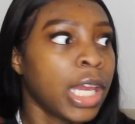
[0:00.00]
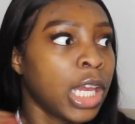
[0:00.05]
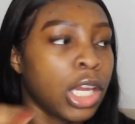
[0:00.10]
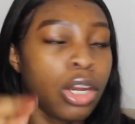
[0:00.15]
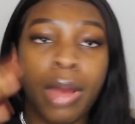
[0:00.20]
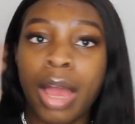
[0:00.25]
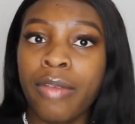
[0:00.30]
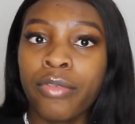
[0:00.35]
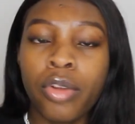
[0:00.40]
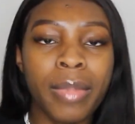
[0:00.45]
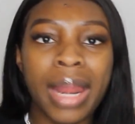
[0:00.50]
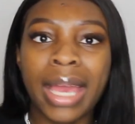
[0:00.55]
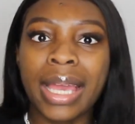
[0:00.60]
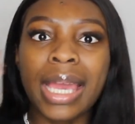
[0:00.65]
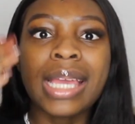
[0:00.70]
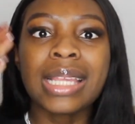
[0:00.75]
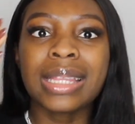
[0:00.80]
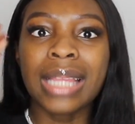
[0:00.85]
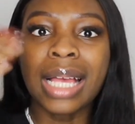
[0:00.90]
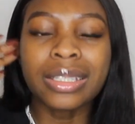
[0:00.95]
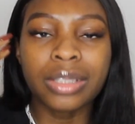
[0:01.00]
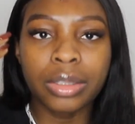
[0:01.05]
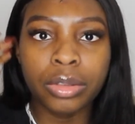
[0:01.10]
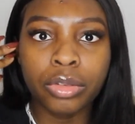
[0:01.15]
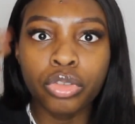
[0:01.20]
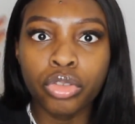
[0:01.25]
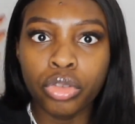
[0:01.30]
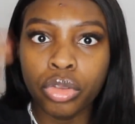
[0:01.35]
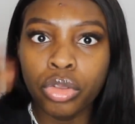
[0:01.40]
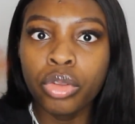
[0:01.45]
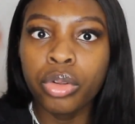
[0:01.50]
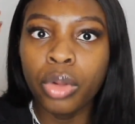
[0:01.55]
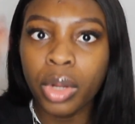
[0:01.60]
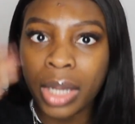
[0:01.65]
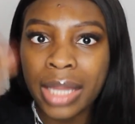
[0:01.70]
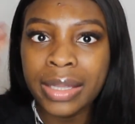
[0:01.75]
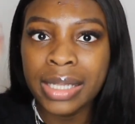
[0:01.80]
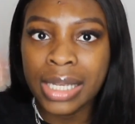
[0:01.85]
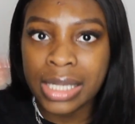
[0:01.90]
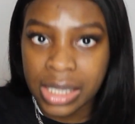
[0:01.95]
You know,
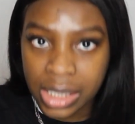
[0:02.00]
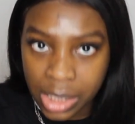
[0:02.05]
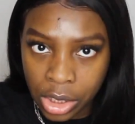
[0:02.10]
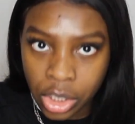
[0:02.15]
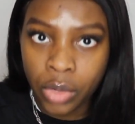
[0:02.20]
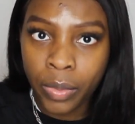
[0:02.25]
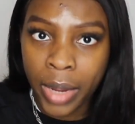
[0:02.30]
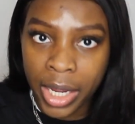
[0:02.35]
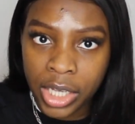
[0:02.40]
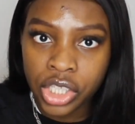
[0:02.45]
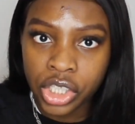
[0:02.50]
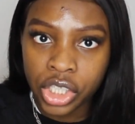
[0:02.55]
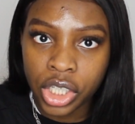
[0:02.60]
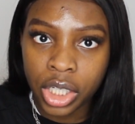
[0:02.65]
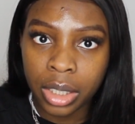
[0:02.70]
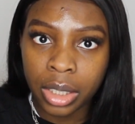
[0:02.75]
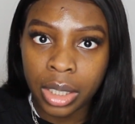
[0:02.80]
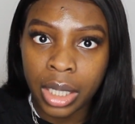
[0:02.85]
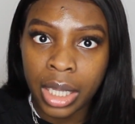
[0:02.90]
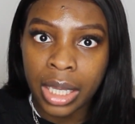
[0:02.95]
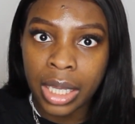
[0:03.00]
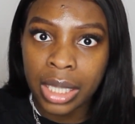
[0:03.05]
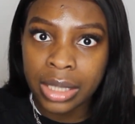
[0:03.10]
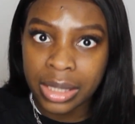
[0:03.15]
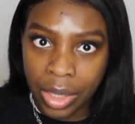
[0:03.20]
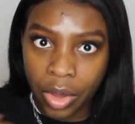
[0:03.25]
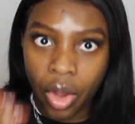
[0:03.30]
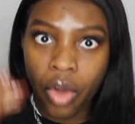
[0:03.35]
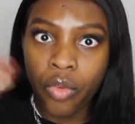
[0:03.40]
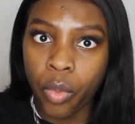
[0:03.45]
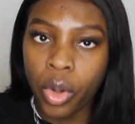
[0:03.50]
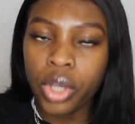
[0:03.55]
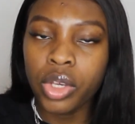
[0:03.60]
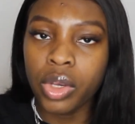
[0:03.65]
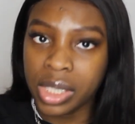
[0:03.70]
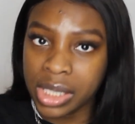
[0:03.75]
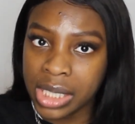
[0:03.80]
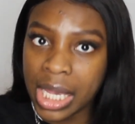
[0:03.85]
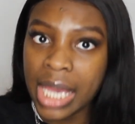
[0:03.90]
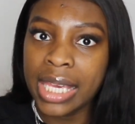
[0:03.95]
look at the insinuation of what
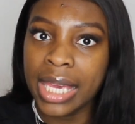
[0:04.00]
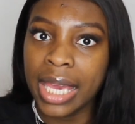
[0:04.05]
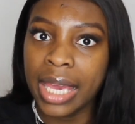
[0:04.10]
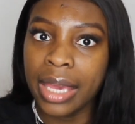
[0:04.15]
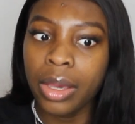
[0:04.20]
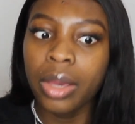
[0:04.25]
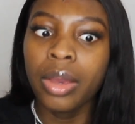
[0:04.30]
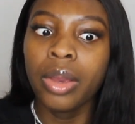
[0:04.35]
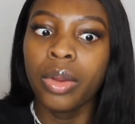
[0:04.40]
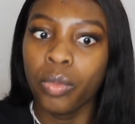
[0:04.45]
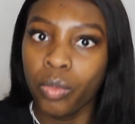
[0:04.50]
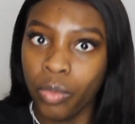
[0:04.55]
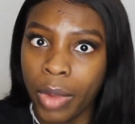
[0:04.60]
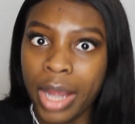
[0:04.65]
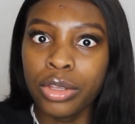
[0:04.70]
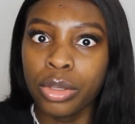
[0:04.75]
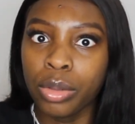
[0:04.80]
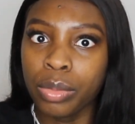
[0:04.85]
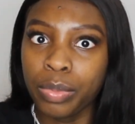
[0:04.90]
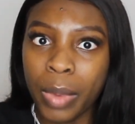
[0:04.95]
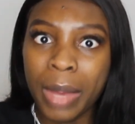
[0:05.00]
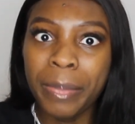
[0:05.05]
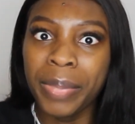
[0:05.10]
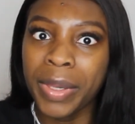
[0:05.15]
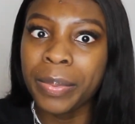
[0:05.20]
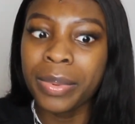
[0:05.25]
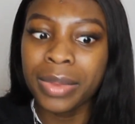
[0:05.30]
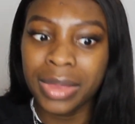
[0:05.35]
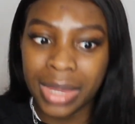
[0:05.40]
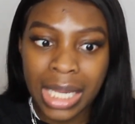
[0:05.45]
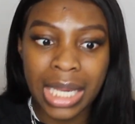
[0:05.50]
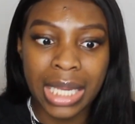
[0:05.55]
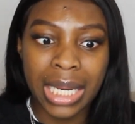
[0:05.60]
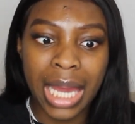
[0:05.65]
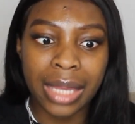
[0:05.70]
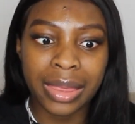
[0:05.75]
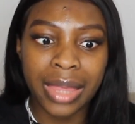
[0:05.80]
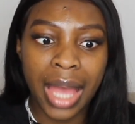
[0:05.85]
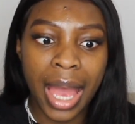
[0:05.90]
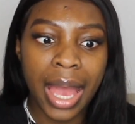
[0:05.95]
you're saying when people think
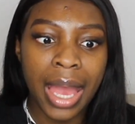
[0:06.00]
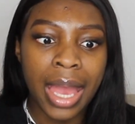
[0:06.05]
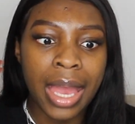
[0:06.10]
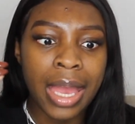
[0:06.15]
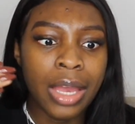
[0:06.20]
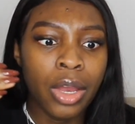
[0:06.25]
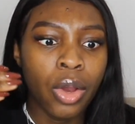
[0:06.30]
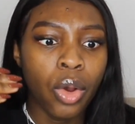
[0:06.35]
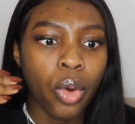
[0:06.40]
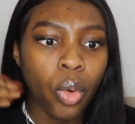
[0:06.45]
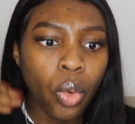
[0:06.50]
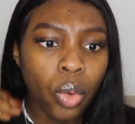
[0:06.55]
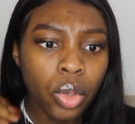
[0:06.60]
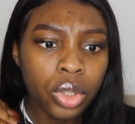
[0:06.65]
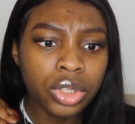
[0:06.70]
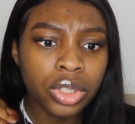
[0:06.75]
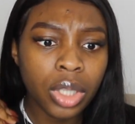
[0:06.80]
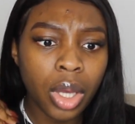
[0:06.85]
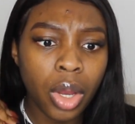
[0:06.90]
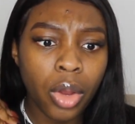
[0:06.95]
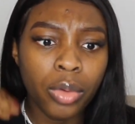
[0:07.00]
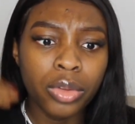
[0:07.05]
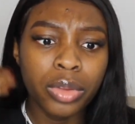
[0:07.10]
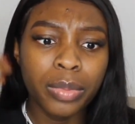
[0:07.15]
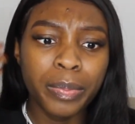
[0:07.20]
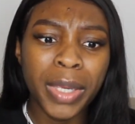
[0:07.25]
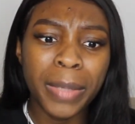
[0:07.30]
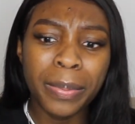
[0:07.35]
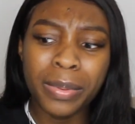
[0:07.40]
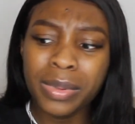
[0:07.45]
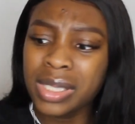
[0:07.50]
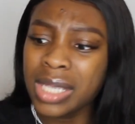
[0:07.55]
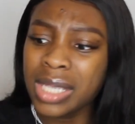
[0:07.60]
like that. Also, people